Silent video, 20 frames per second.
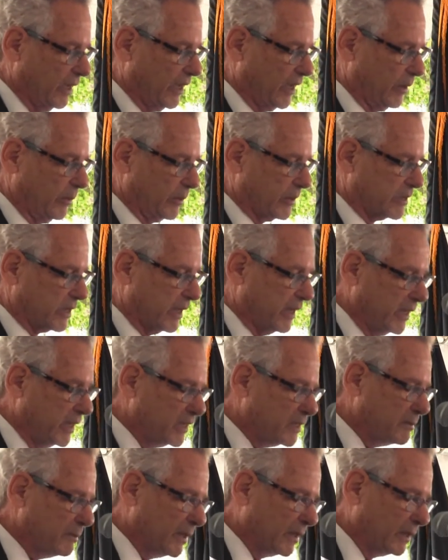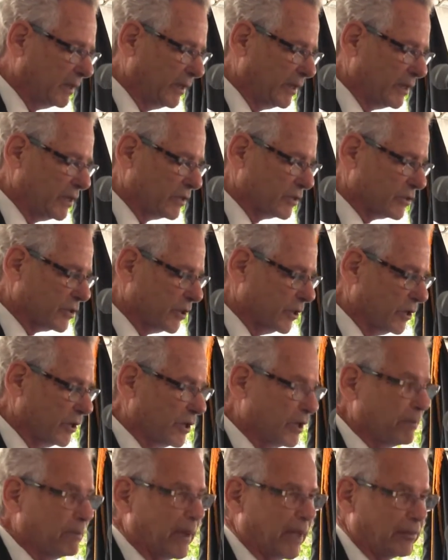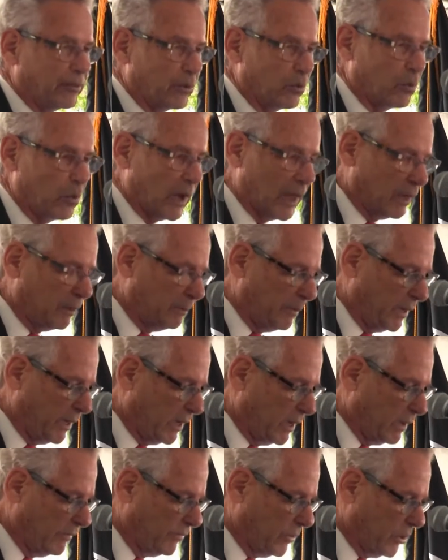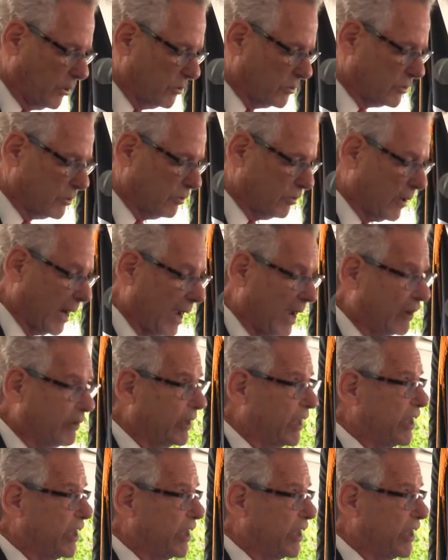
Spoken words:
he was intimately concerned about the well-being of those around.